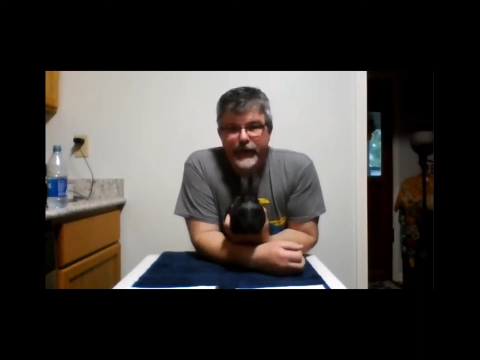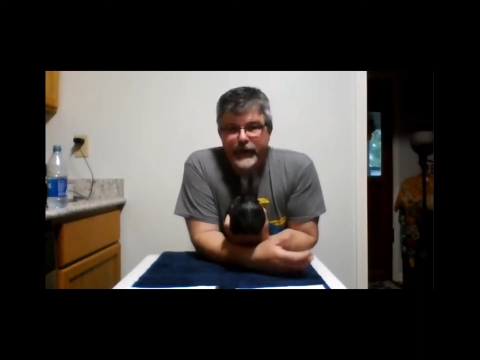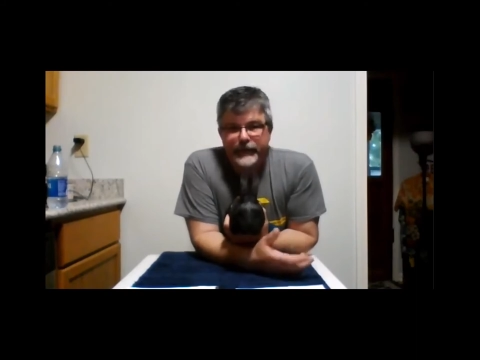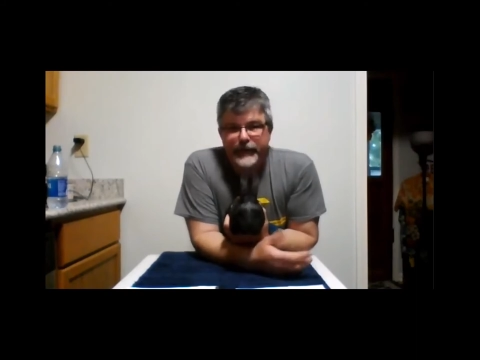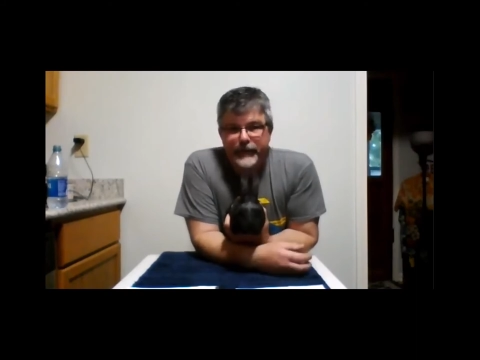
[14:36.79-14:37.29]

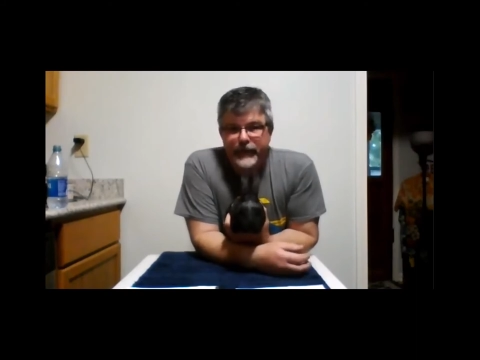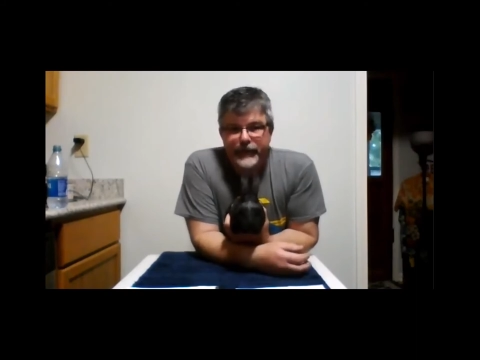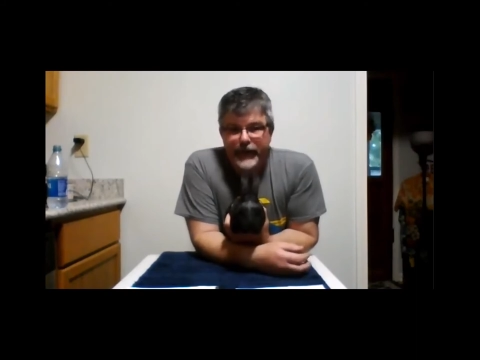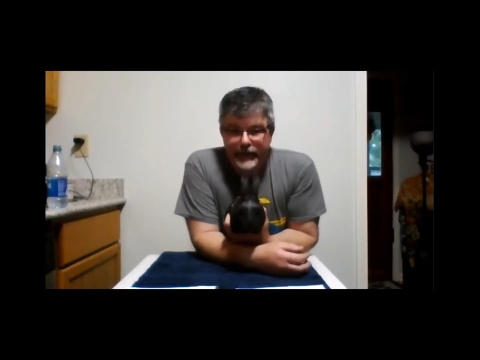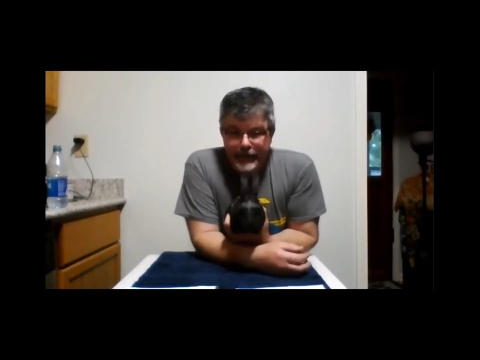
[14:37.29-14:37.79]
These are my brood
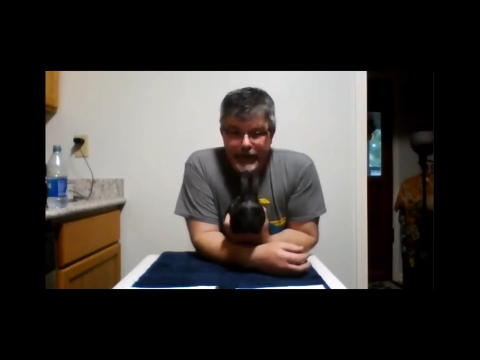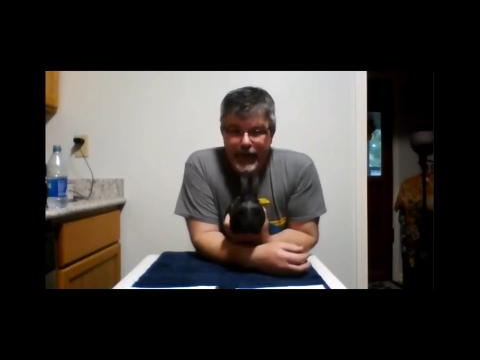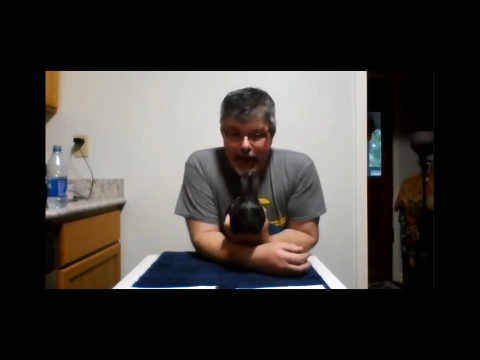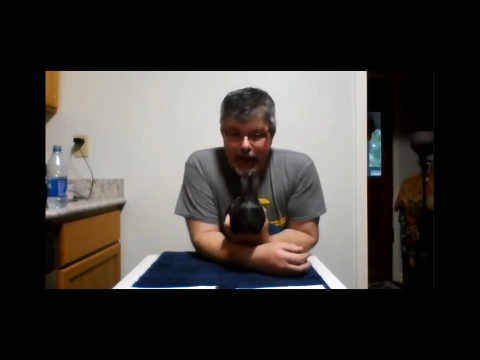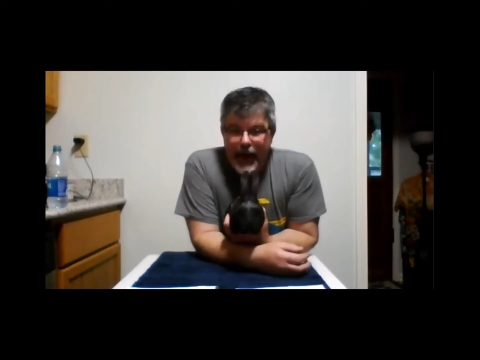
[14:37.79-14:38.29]
bucks. I mean,
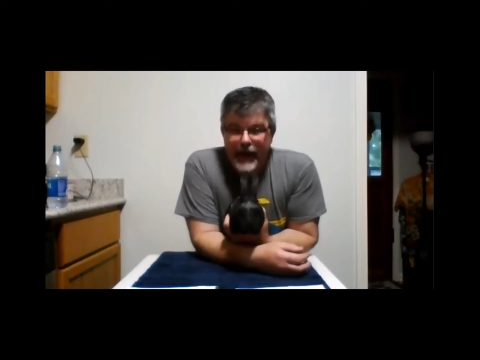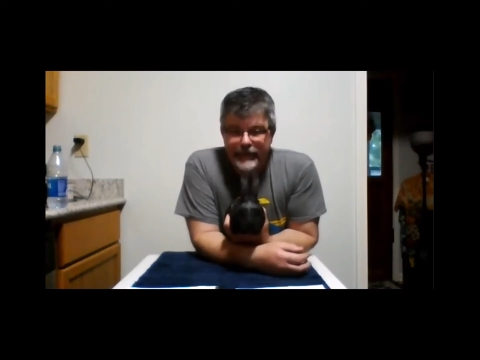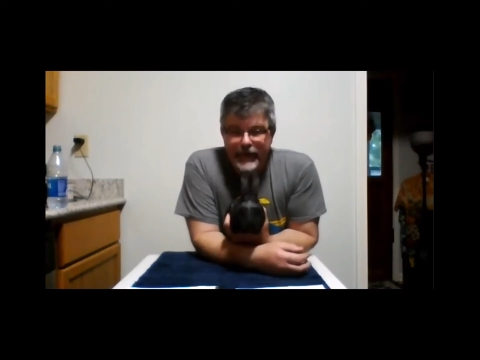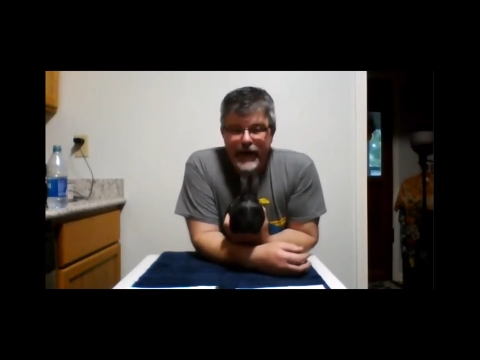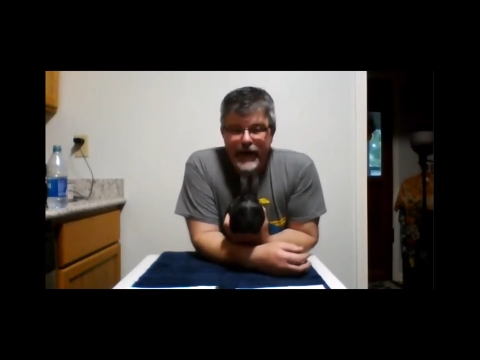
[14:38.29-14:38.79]
they have
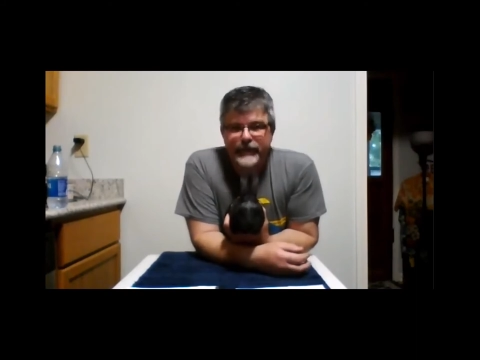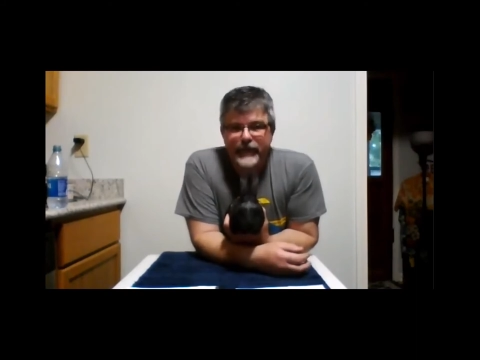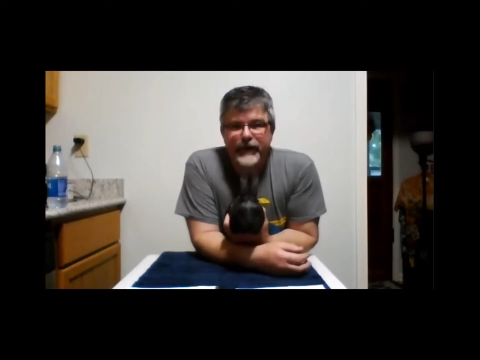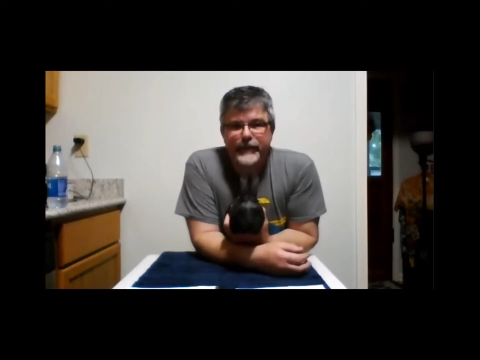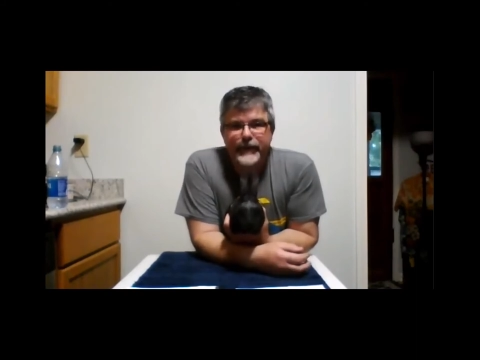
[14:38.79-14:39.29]
to have
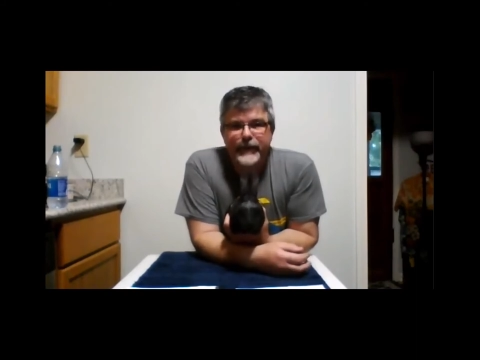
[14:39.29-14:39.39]
type.